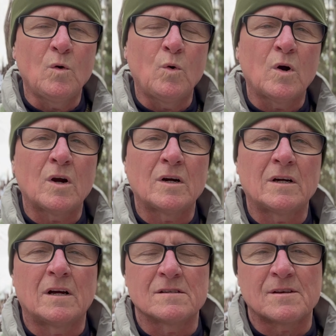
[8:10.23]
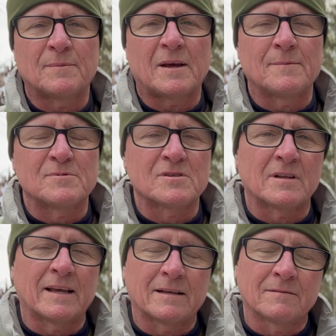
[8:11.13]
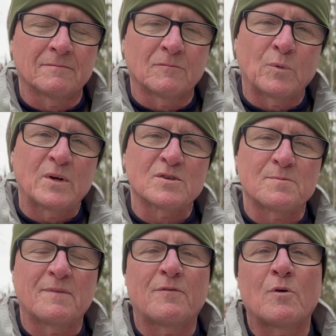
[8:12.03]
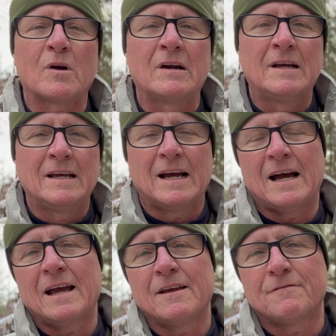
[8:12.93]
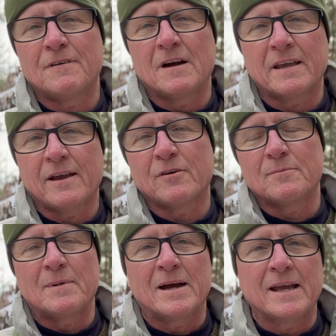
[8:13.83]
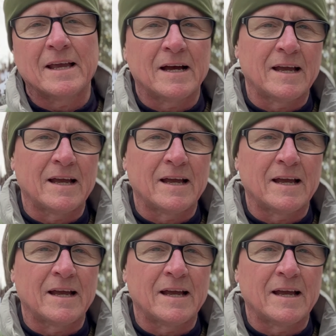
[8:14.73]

or sometimes, like winters before, I've carried my